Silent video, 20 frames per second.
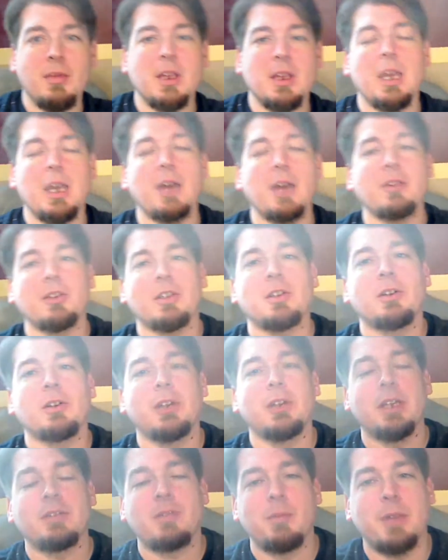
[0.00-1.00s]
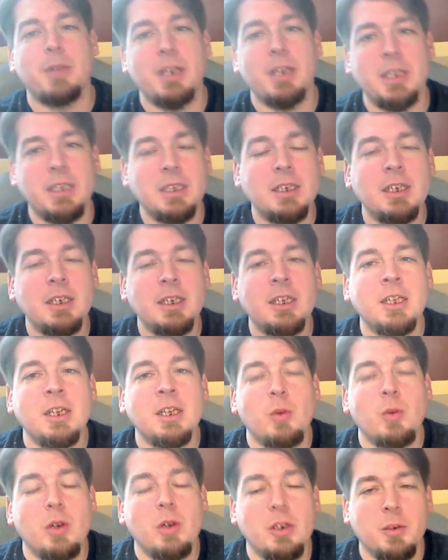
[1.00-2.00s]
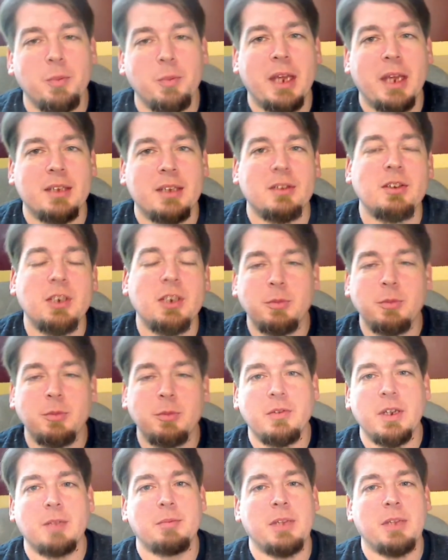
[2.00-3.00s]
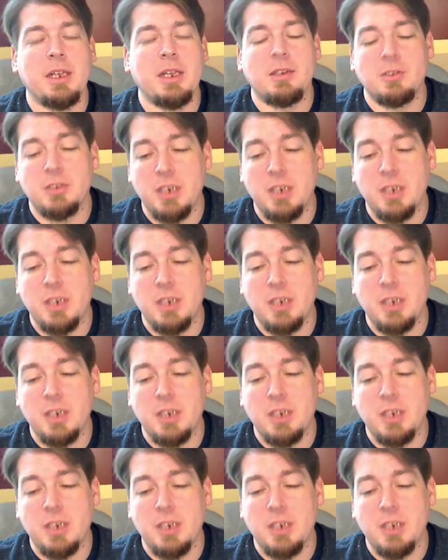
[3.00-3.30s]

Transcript: How's it going, everybody? Welcome back to Tim's Vape Lounge.